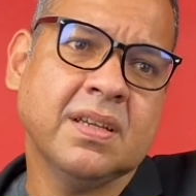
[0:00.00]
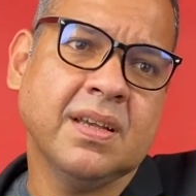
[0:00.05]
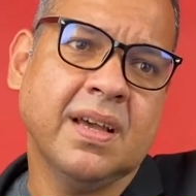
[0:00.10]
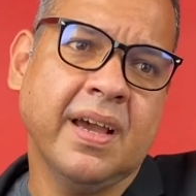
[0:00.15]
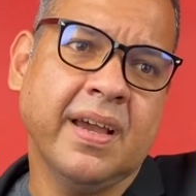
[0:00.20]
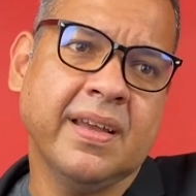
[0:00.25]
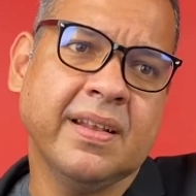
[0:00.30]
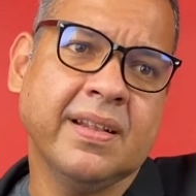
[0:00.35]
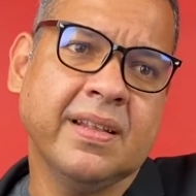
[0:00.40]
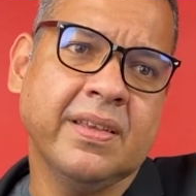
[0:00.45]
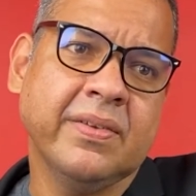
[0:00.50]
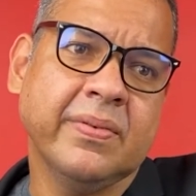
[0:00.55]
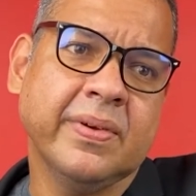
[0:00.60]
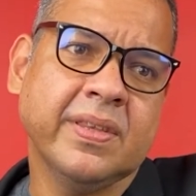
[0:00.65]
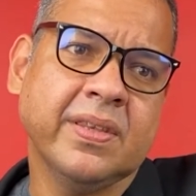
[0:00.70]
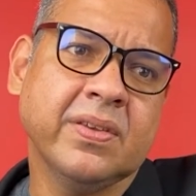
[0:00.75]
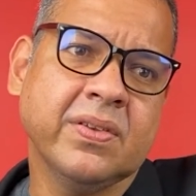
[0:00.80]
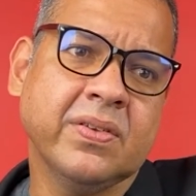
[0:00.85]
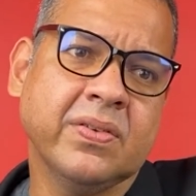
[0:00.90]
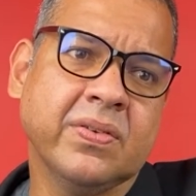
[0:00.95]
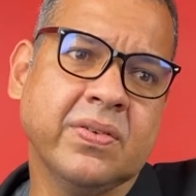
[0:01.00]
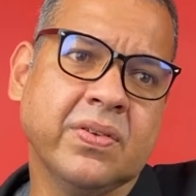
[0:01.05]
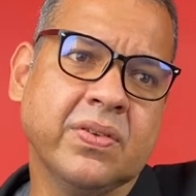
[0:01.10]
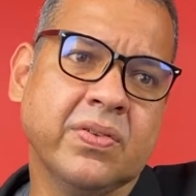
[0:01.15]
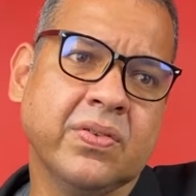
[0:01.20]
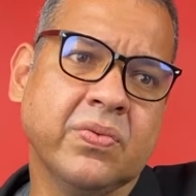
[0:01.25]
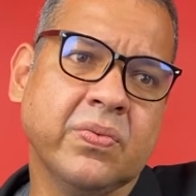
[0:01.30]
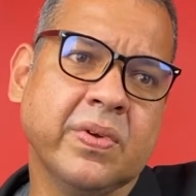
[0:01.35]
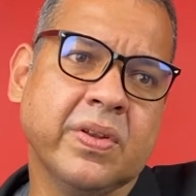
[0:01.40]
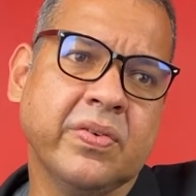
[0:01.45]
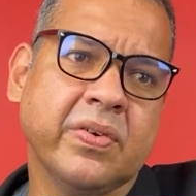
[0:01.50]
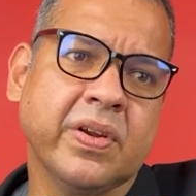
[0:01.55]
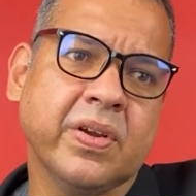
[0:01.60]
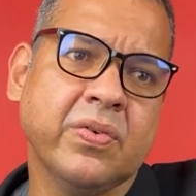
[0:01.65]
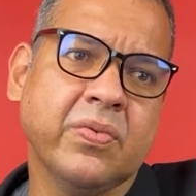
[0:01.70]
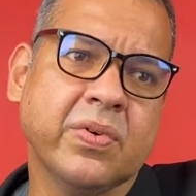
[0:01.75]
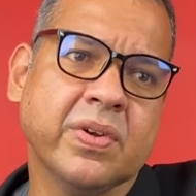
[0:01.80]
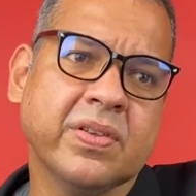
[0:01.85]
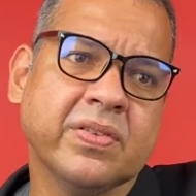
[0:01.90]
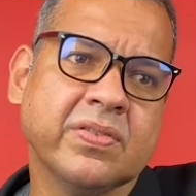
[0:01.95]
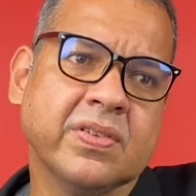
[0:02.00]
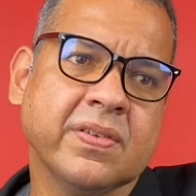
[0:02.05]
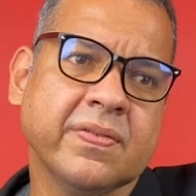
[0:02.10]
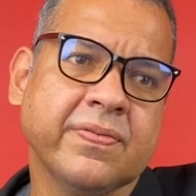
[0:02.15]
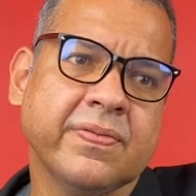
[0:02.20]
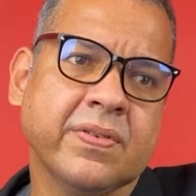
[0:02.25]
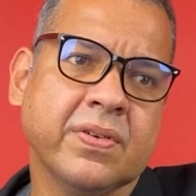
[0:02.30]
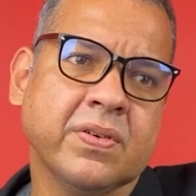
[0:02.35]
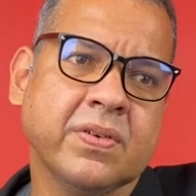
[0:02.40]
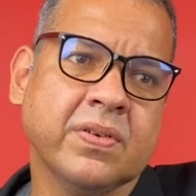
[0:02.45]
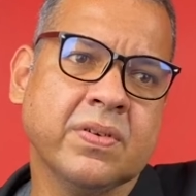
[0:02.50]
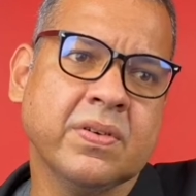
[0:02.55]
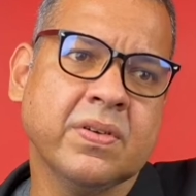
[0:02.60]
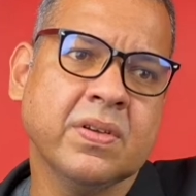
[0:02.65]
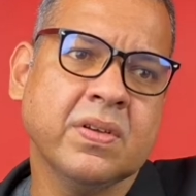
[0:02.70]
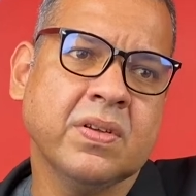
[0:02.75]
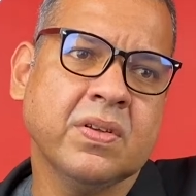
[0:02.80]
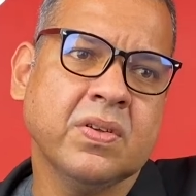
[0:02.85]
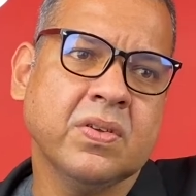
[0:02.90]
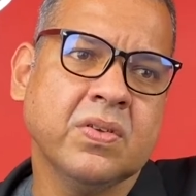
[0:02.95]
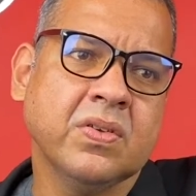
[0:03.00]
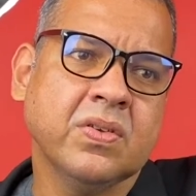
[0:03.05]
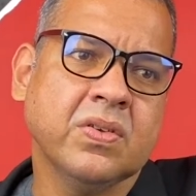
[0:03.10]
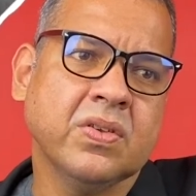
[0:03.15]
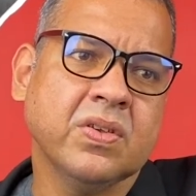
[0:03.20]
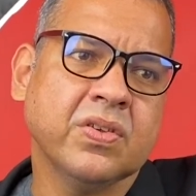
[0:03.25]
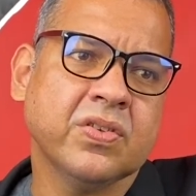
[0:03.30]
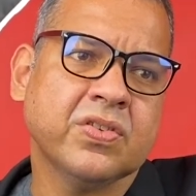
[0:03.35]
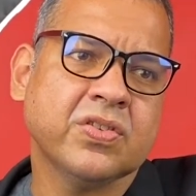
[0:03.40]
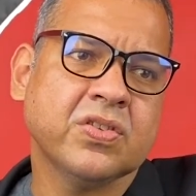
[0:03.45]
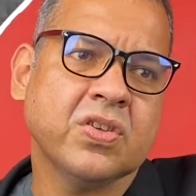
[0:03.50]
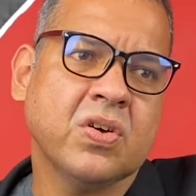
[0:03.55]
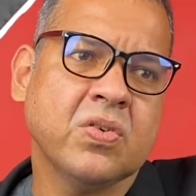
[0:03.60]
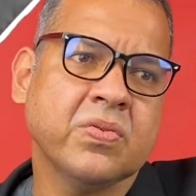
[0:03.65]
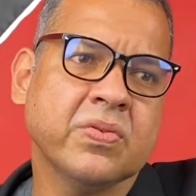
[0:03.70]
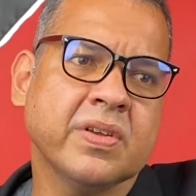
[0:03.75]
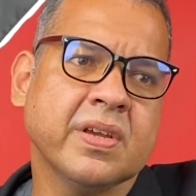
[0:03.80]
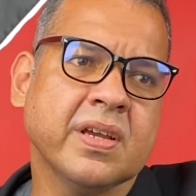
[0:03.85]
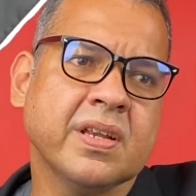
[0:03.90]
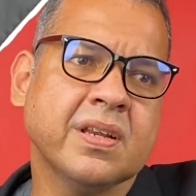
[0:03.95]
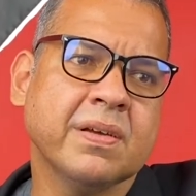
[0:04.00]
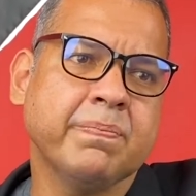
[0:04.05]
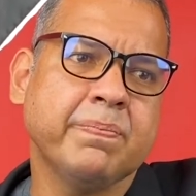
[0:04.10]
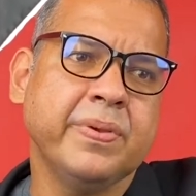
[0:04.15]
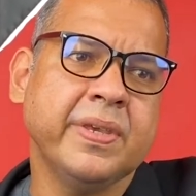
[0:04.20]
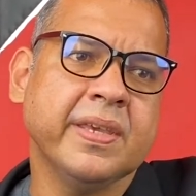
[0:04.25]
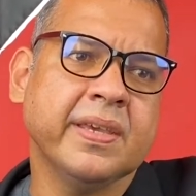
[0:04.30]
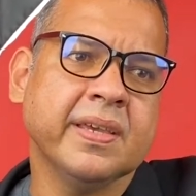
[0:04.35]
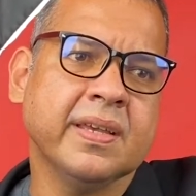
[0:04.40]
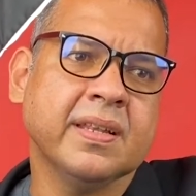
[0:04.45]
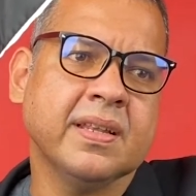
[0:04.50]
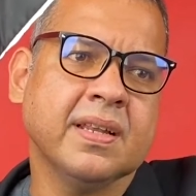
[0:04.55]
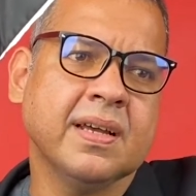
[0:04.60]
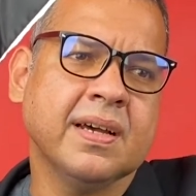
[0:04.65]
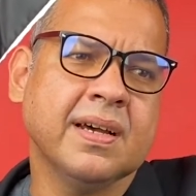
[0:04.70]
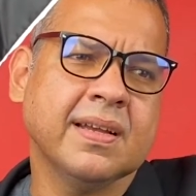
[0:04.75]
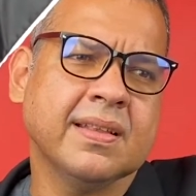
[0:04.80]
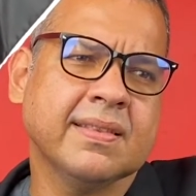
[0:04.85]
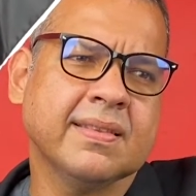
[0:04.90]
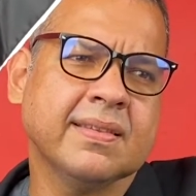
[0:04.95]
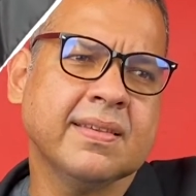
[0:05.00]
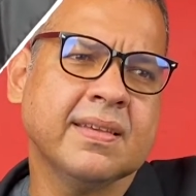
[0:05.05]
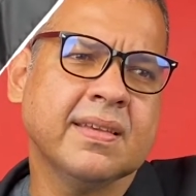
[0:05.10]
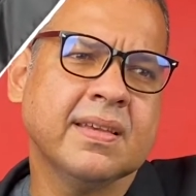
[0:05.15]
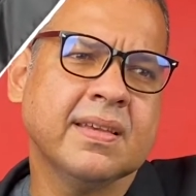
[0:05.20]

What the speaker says: Ideally, when you're doing recordings, if your sound kind of peaking at